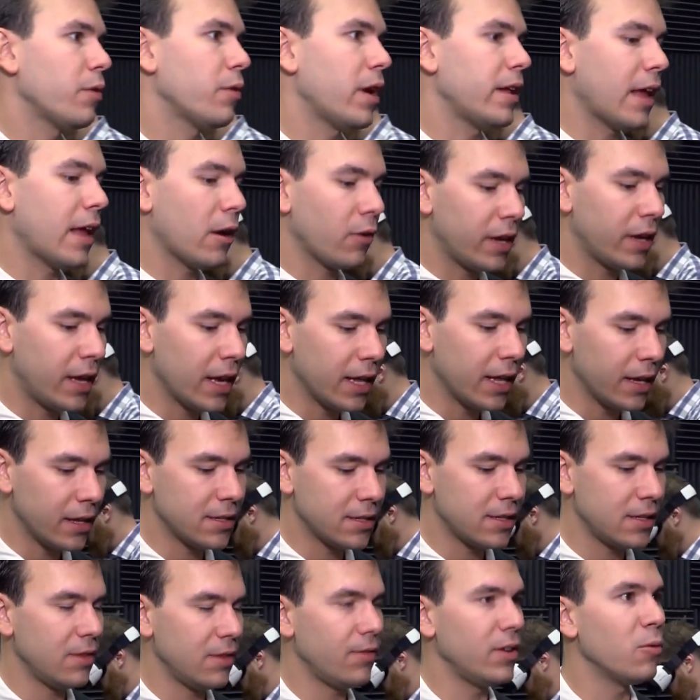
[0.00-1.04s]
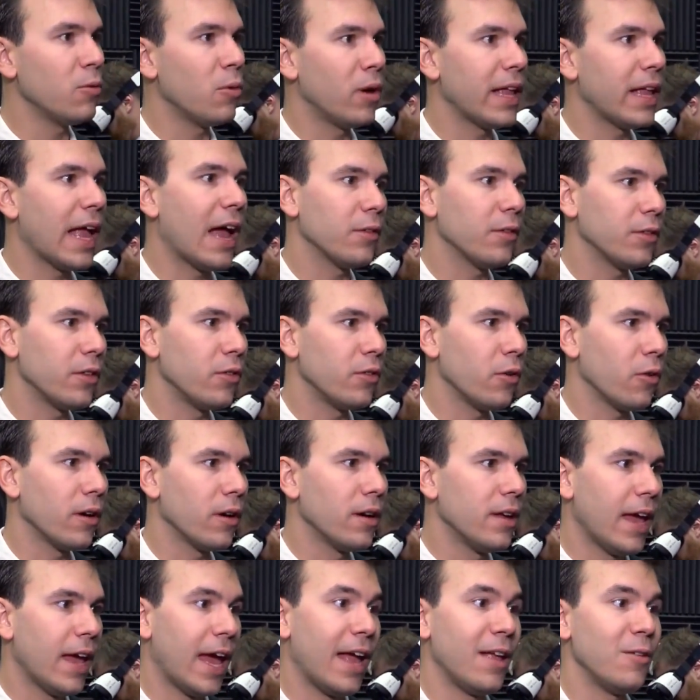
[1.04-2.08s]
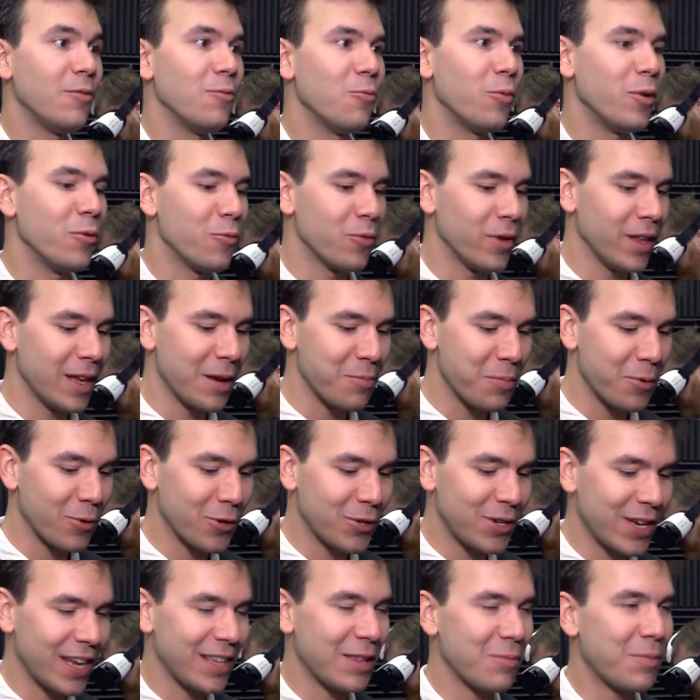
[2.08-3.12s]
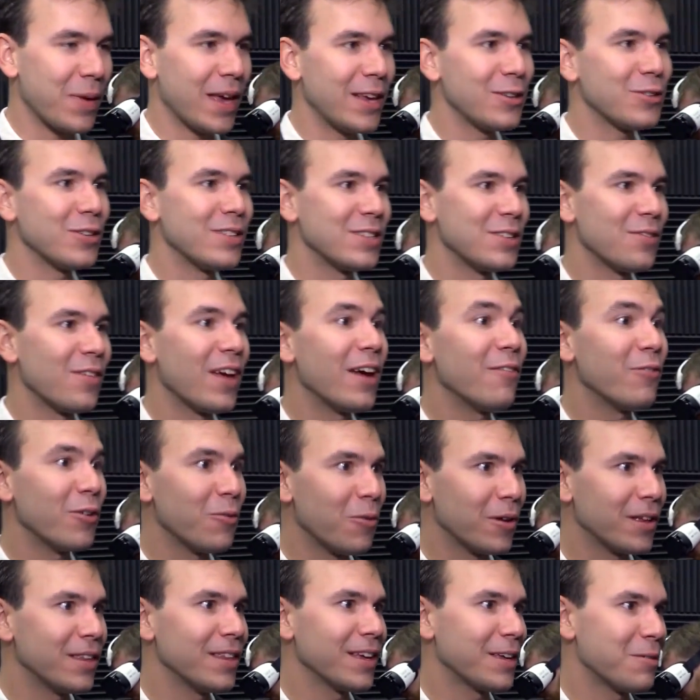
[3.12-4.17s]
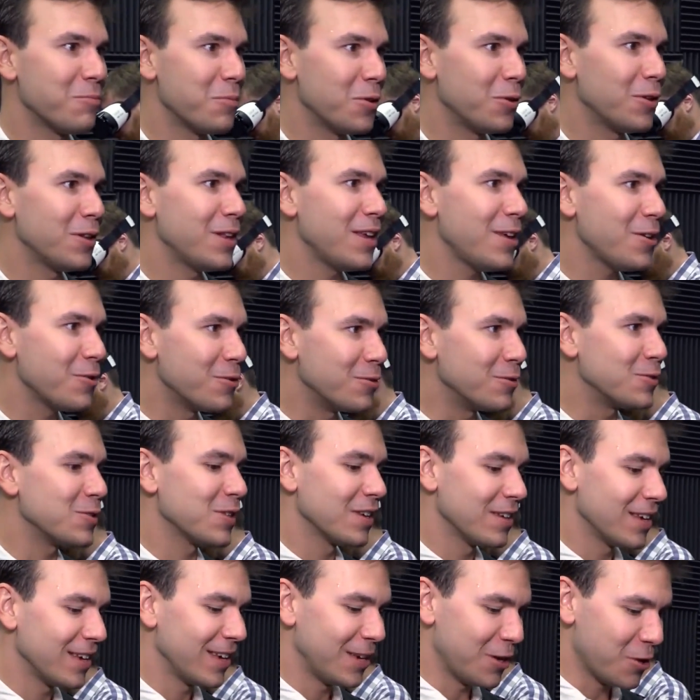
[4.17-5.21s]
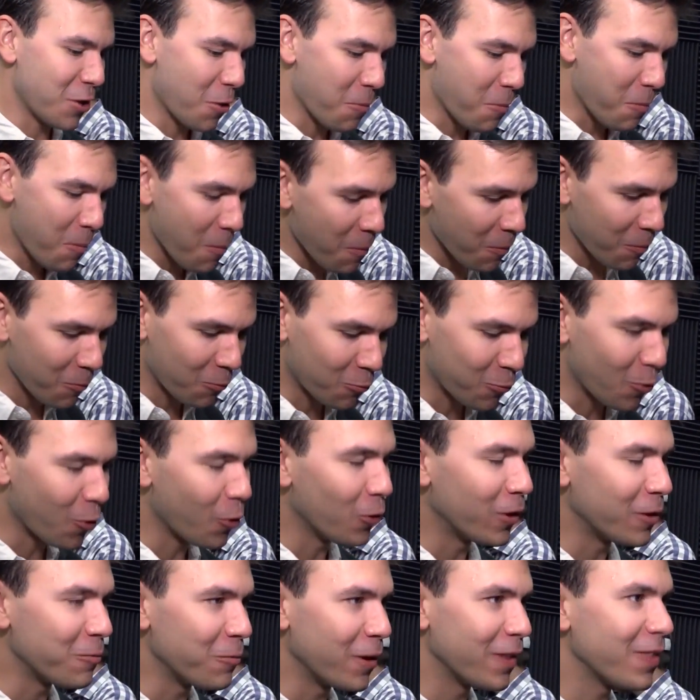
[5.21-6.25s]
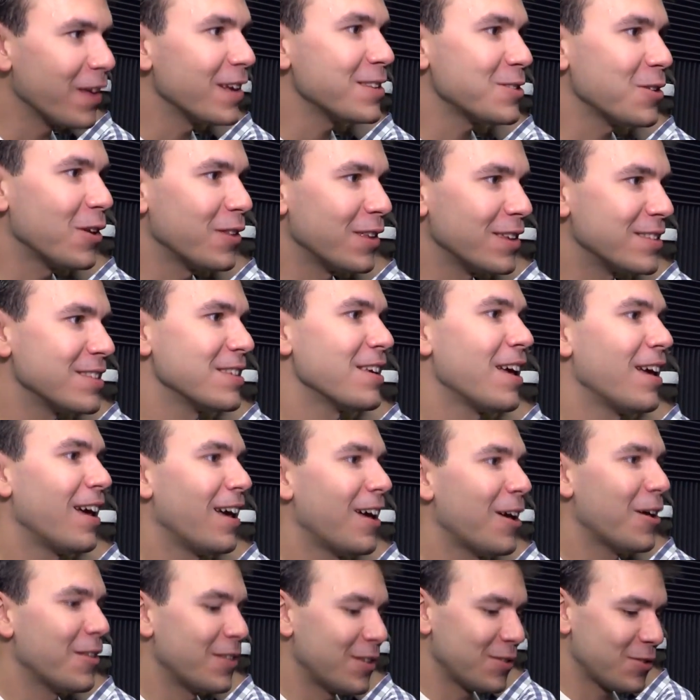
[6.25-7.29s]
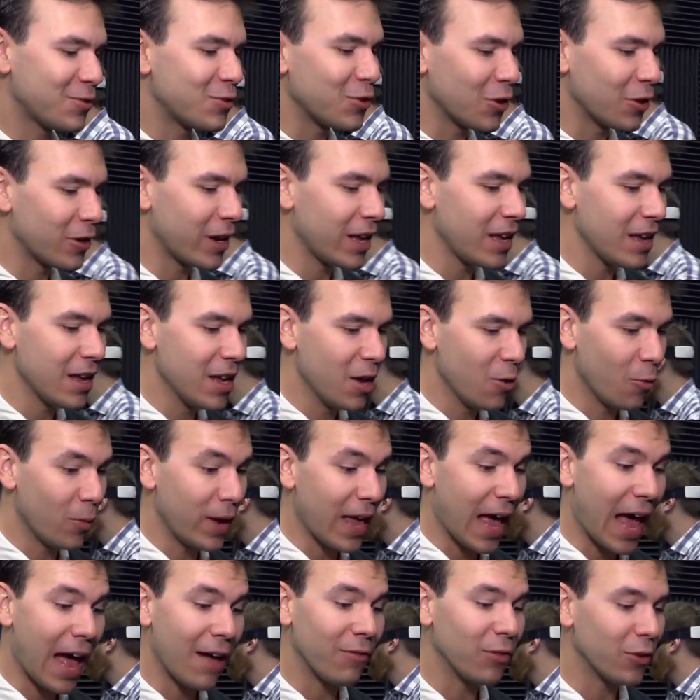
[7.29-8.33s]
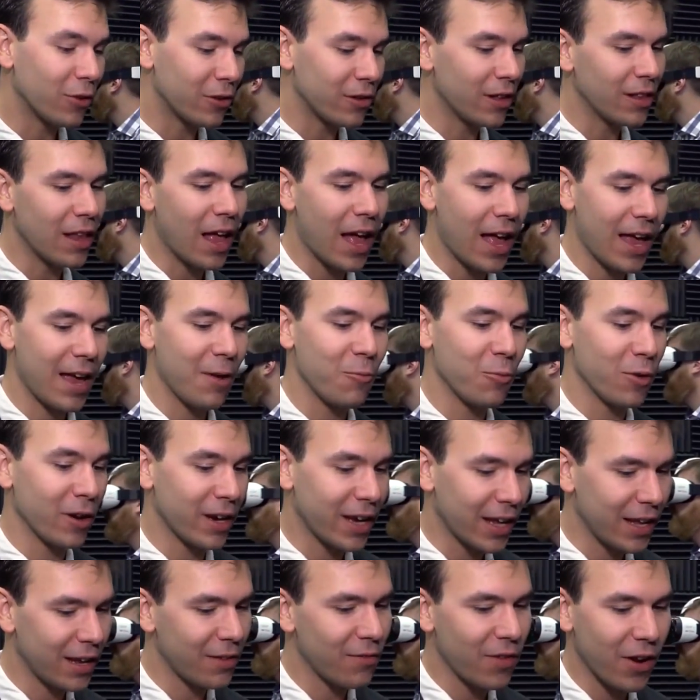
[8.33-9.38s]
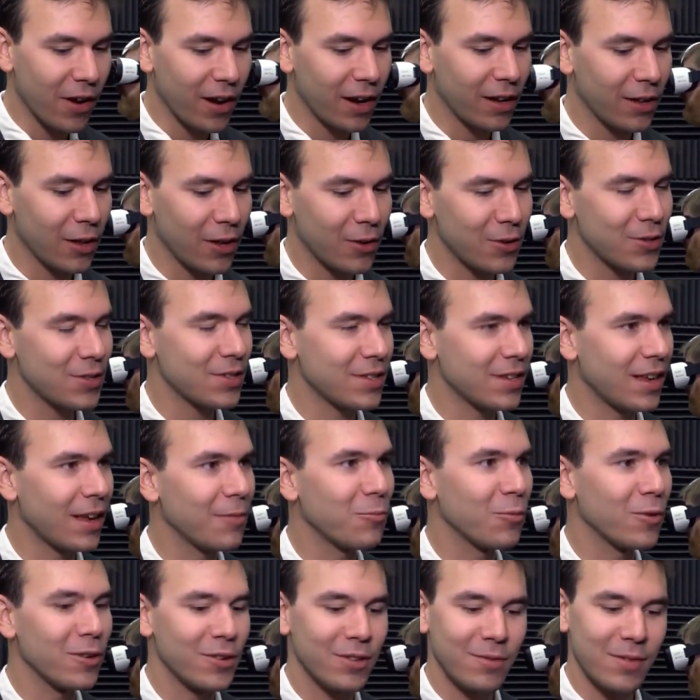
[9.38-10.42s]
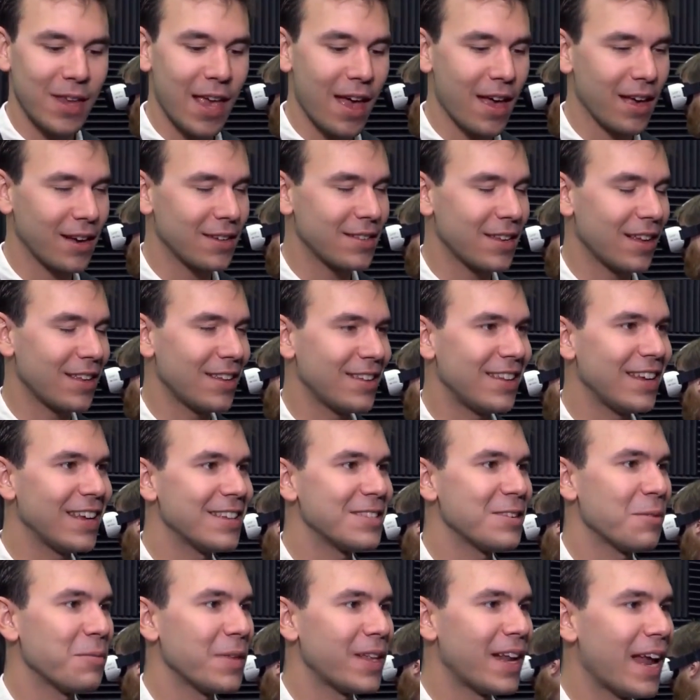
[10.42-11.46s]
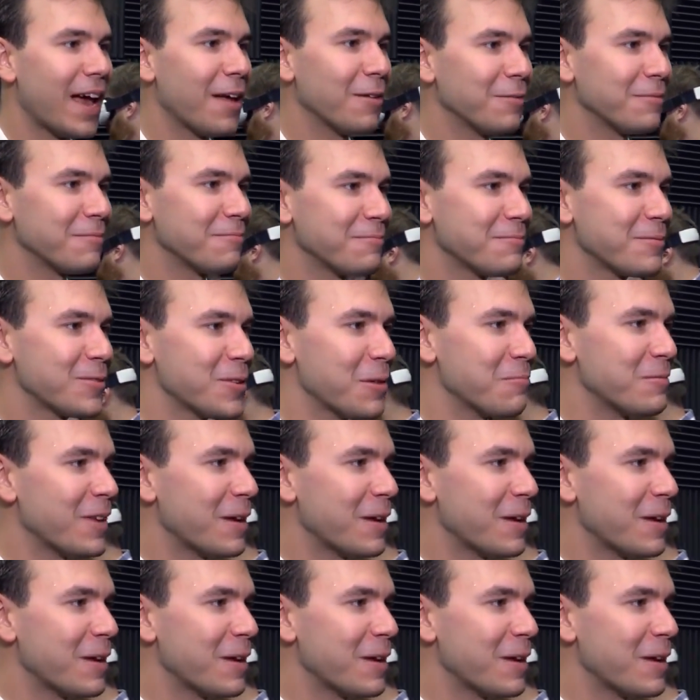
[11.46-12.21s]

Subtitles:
right now, getting CV1 out the door. And we really appreciate the patience of everyone in the community who's, rolling with us on this journey. We have learned a lot, and we're getting very close, and we're excited to get something out sometime soon.